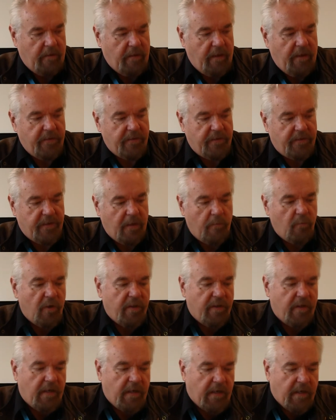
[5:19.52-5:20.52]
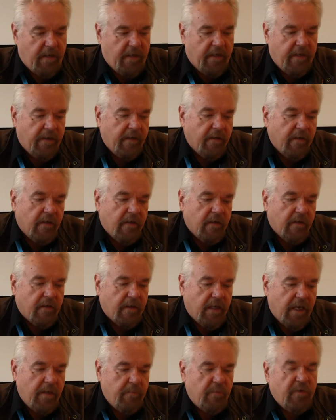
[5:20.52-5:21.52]
is someone that I
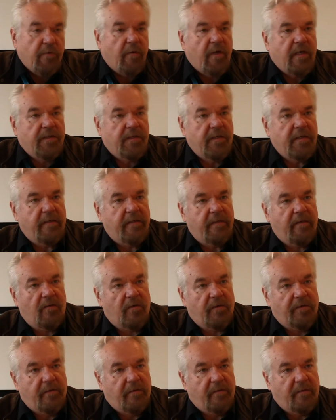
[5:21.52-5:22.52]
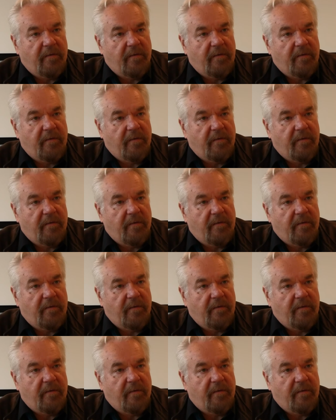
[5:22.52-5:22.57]
came to as an adult.